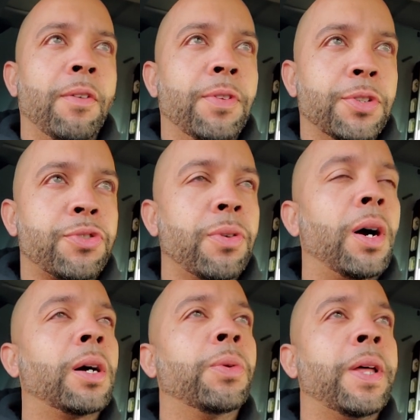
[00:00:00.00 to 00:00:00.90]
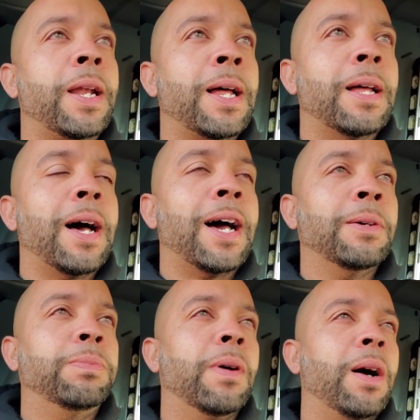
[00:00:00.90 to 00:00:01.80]
the struggle that
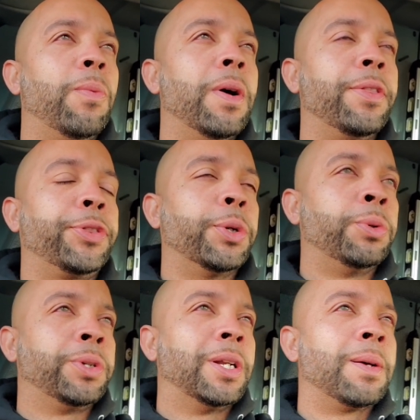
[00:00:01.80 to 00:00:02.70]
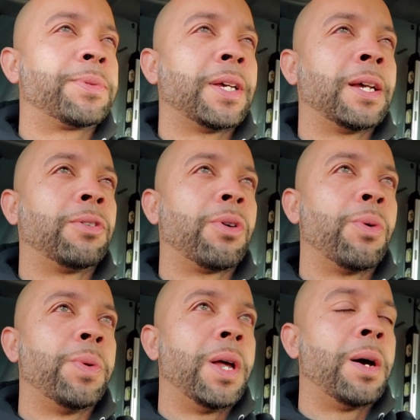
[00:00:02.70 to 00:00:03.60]
I went through, you know what I'm saying,
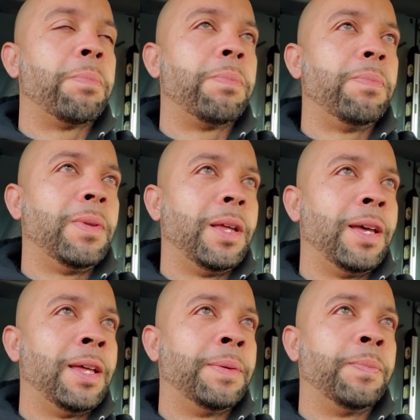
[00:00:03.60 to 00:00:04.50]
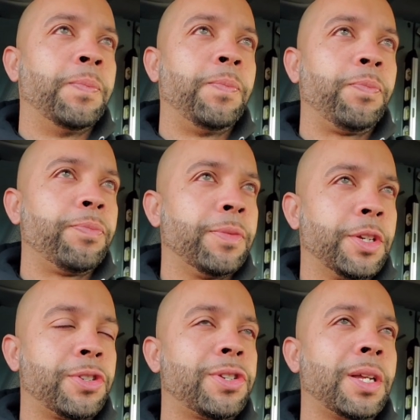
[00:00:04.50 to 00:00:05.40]
growing up, and the
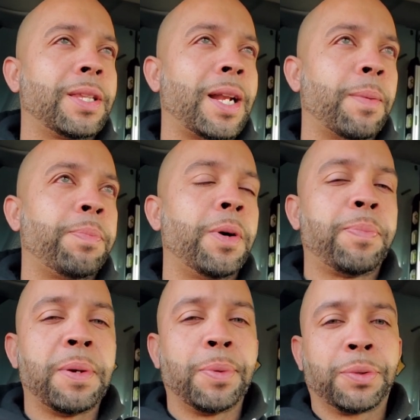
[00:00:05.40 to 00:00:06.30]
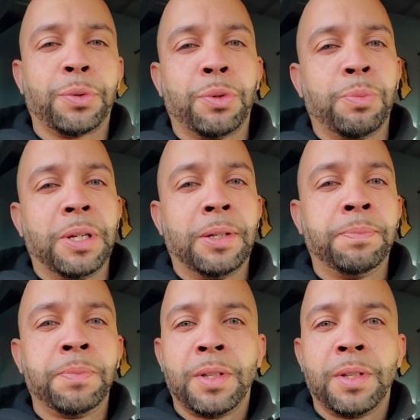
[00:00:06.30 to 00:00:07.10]
shit that I put people through, man.